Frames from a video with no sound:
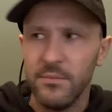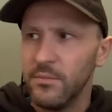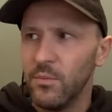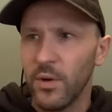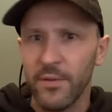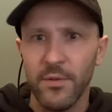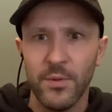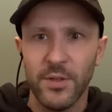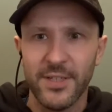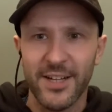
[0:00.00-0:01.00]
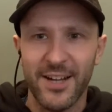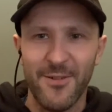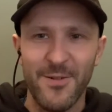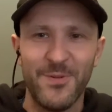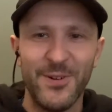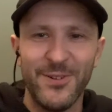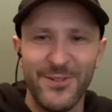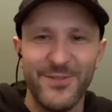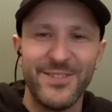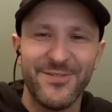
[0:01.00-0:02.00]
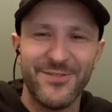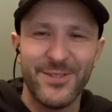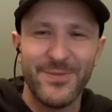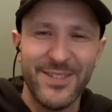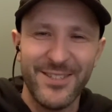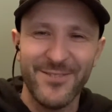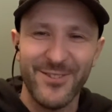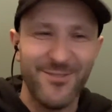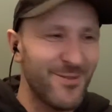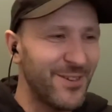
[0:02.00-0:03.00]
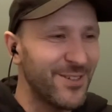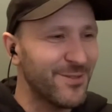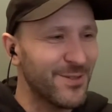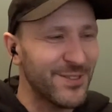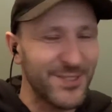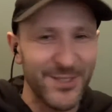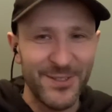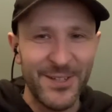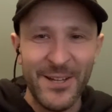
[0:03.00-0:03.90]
one of the wars, I can't remember the response to World War One or World War Two.